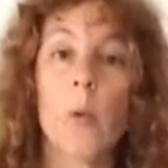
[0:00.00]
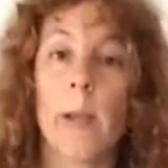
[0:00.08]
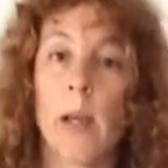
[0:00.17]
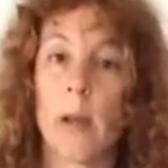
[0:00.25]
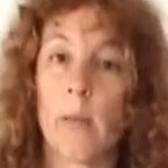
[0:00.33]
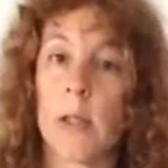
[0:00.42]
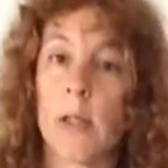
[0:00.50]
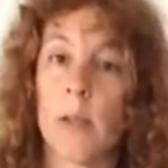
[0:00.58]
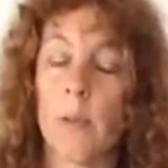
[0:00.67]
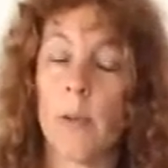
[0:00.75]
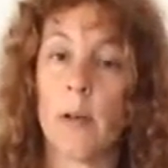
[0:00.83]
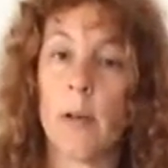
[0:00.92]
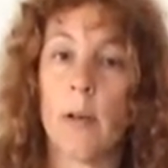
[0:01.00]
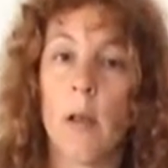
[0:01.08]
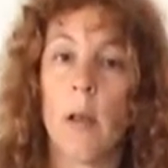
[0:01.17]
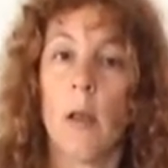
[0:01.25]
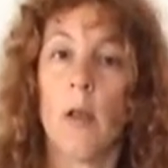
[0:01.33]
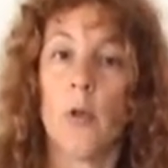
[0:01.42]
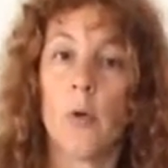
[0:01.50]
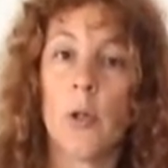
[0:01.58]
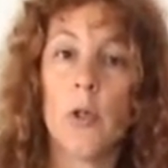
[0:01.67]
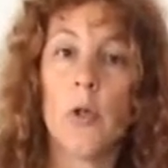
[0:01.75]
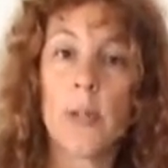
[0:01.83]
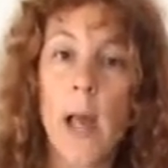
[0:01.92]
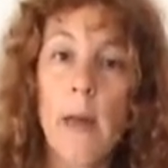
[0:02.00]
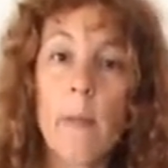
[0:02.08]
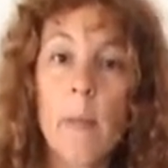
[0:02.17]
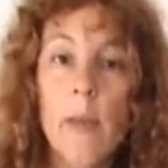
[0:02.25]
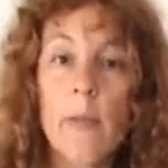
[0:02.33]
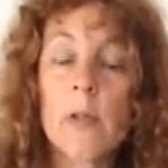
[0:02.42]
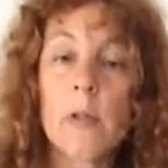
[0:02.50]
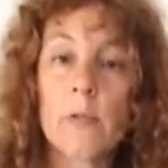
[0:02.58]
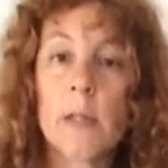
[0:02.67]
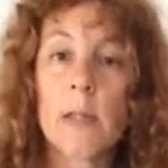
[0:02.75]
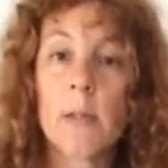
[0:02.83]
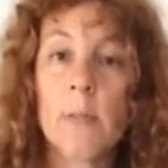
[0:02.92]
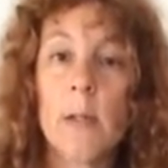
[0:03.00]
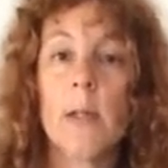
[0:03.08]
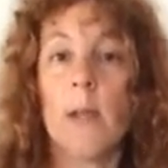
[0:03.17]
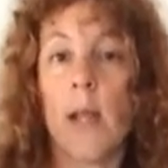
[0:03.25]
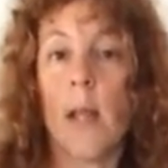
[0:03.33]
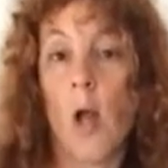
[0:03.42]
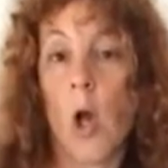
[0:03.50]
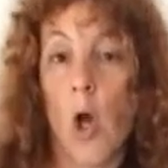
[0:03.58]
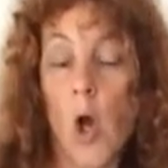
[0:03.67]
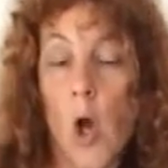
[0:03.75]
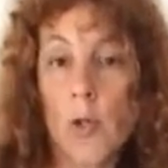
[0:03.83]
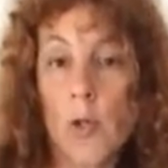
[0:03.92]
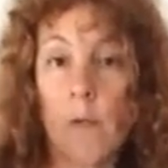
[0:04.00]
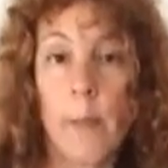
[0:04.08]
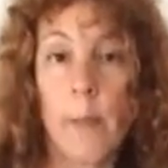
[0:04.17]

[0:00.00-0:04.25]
will become disciplined. You can use other methods of discipline. There are a lot of